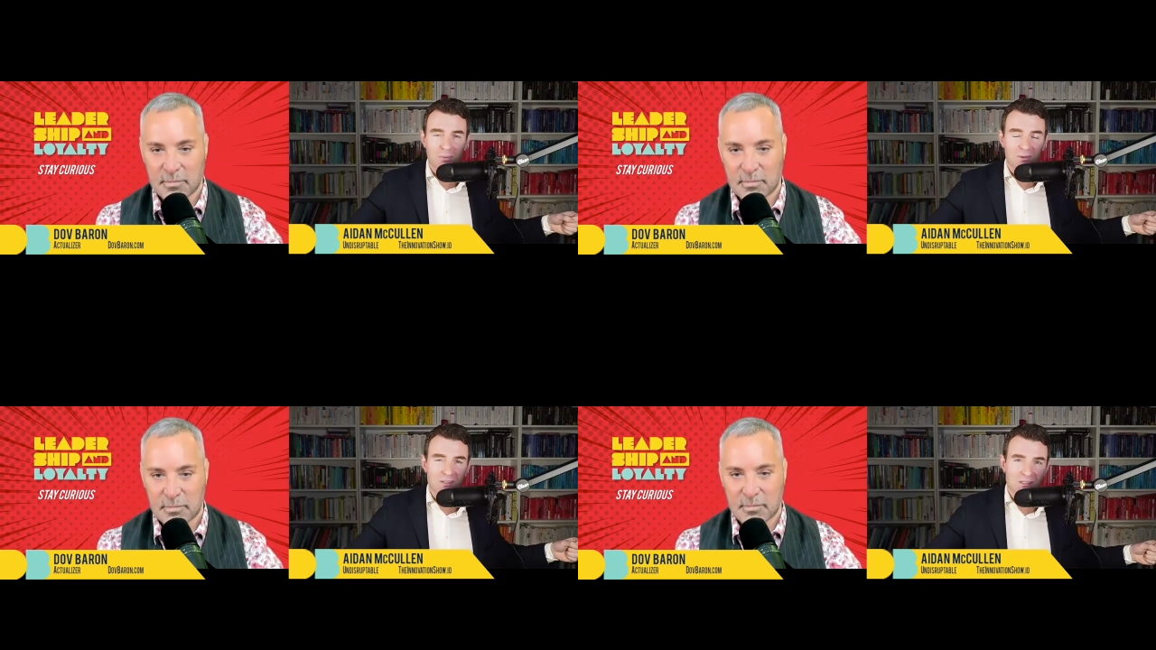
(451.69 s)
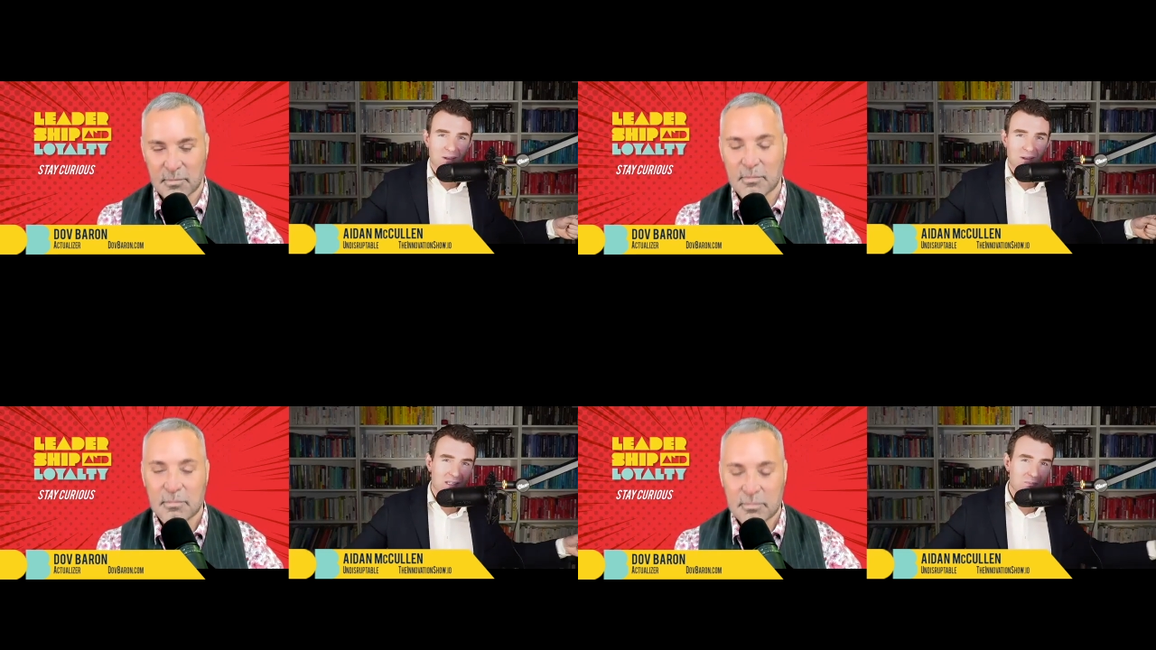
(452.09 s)
Speaker 1: it's
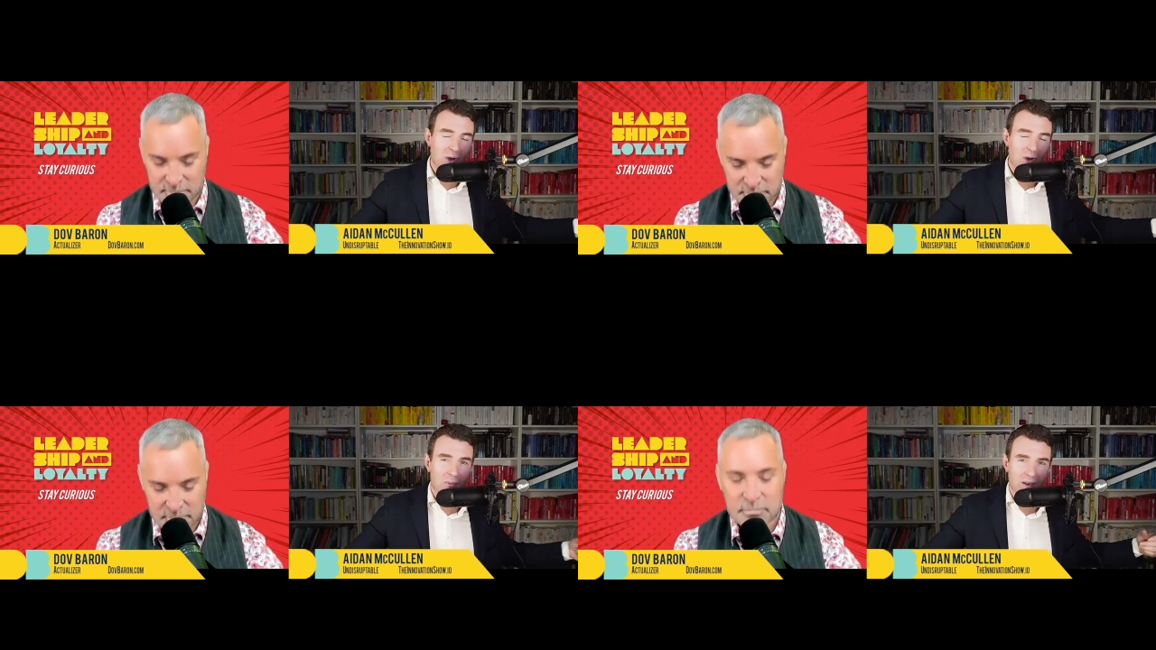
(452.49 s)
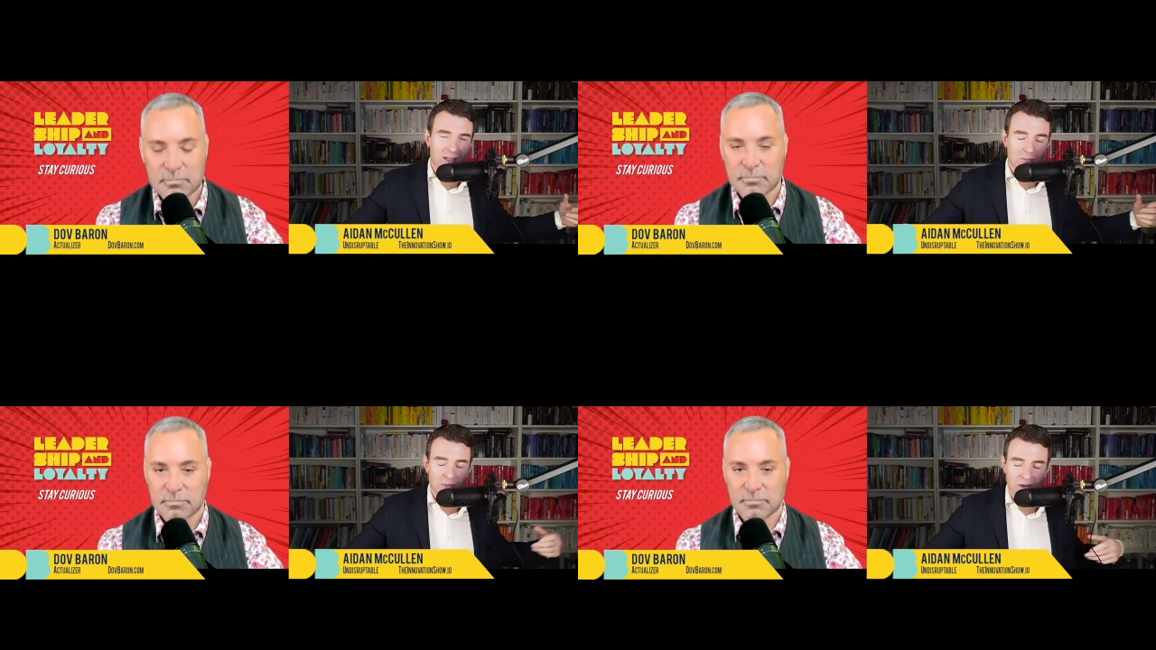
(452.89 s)
mobile, I can bring it
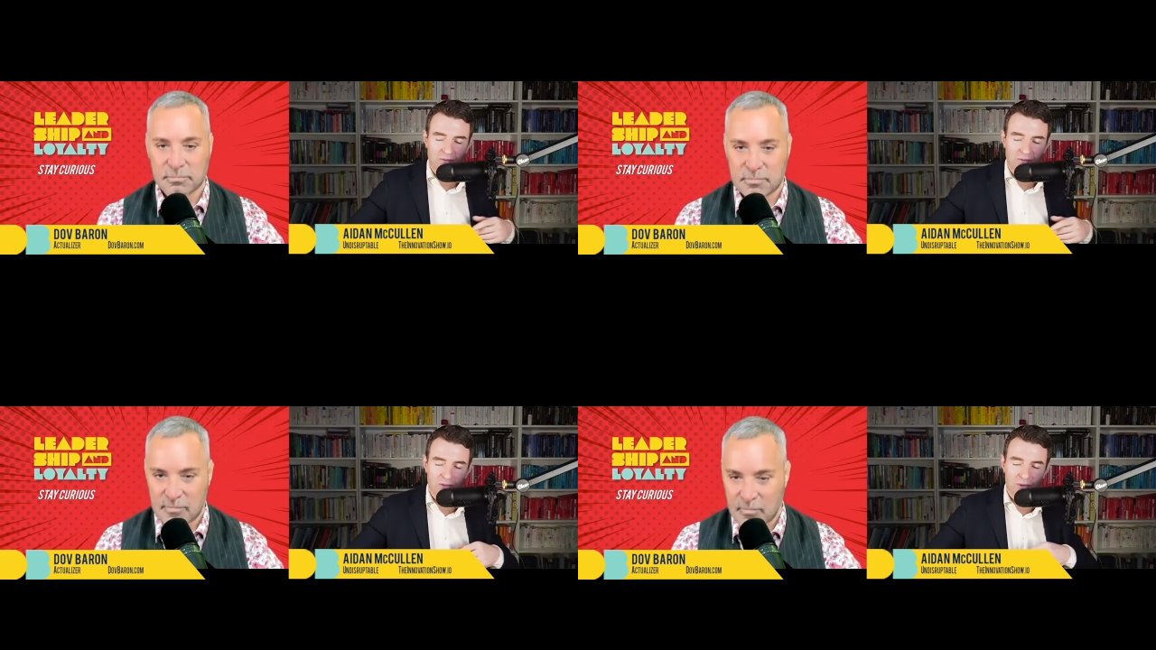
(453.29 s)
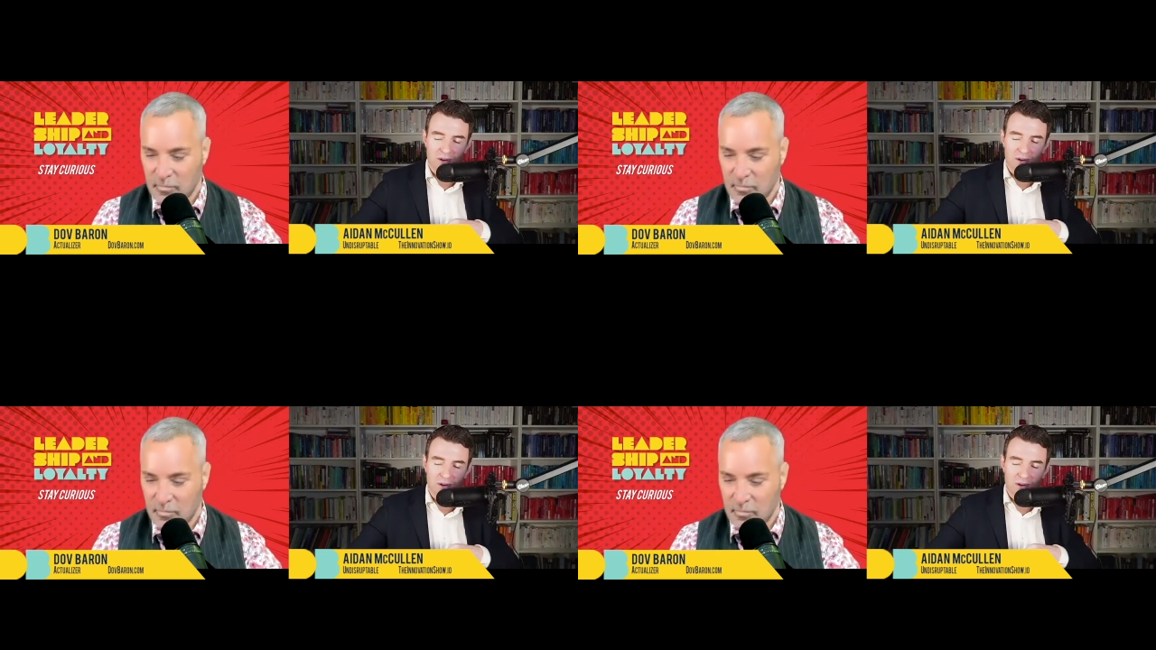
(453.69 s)
everywhere.